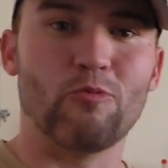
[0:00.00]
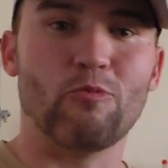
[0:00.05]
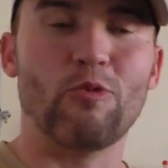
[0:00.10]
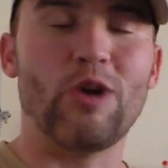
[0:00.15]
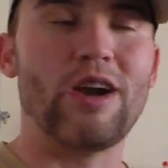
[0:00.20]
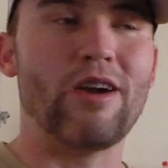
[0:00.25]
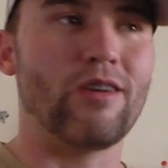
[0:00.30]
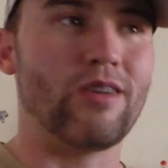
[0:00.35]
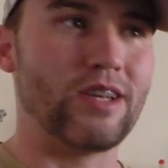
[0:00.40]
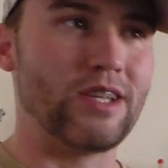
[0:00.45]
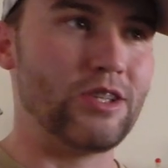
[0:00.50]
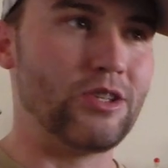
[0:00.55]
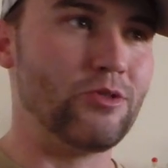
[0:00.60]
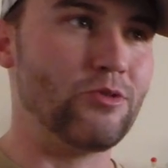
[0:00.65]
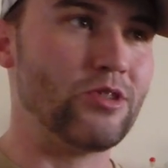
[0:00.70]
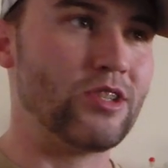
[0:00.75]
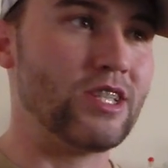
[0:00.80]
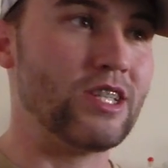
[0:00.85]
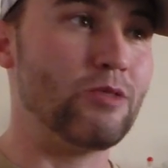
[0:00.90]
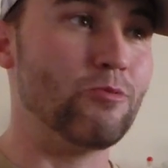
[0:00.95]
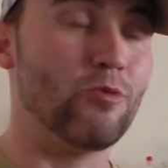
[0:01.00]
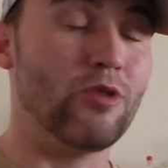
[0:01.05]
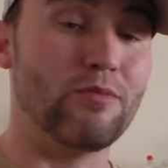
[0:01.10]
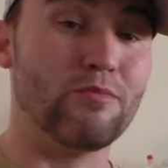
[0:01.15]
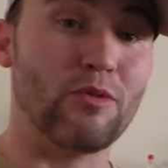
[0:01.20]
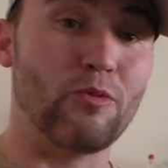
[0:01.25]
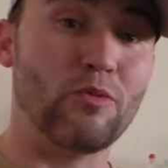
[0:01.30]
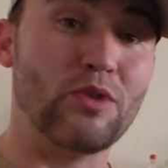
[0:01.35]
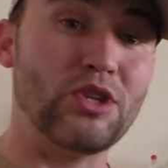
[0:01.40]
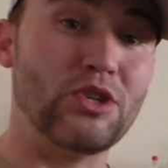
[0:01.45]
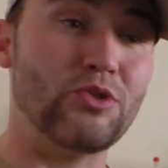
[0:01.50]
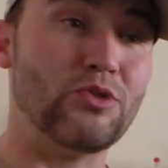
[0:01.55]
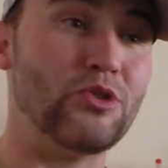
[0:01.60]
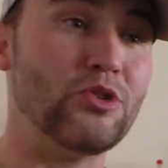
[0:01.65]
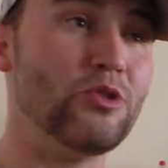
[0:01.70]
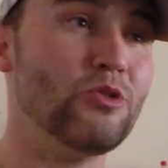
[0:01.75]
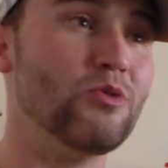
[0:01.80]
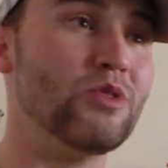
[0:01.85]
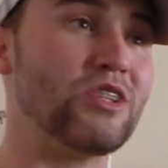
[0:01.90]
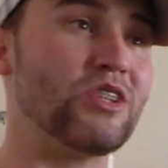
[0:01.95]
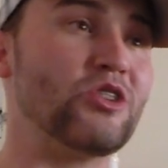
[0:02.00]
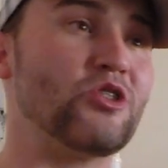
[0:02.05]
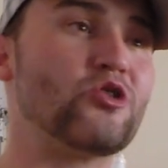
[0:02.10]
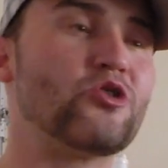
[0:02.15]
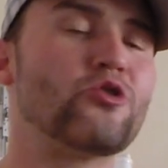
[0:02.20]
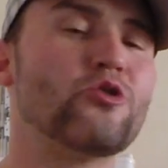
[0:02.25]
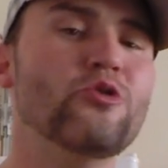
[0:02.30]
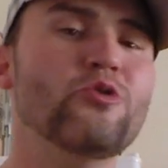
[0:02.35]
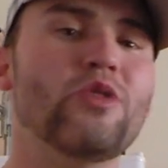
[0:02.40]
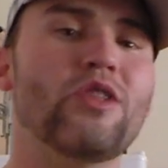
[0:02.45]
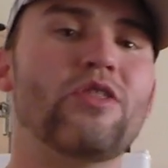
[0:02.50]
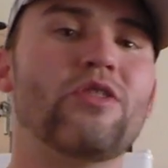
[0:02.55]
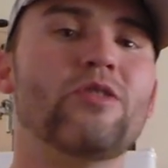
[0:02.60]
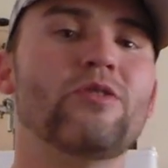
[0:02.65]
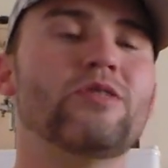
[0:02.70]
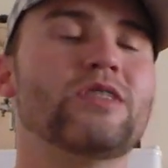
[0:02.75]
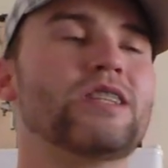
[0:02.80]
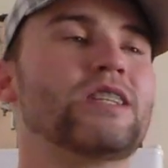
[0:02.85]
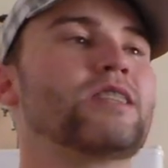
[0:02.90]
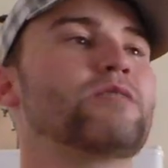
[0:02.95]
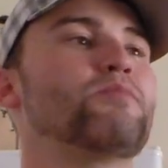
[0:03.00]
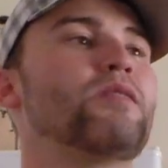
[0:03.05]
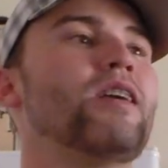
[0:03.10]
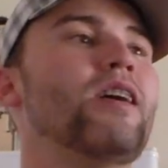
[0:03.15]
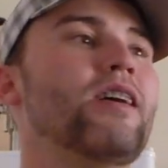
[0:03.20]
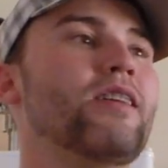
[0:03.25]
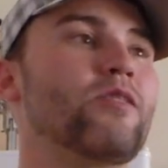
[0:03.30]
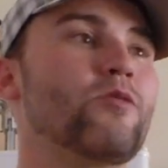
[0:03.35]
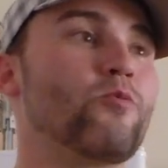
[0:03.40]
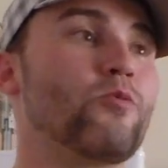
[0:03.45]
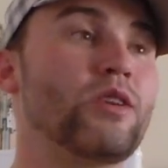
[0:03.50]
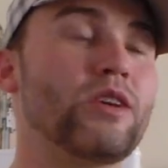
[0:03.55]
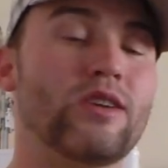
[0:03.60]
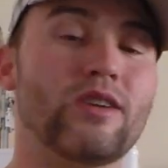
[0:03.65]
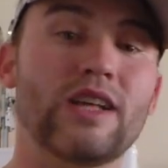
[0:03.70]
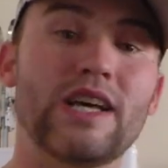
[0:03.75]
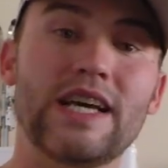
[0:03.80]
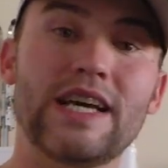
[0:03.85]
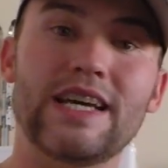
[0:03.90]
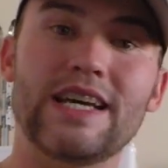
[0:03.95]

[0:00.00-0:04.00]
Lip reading: Rarely do you see one, but when you do, it's a true enthusiast behind the wheel.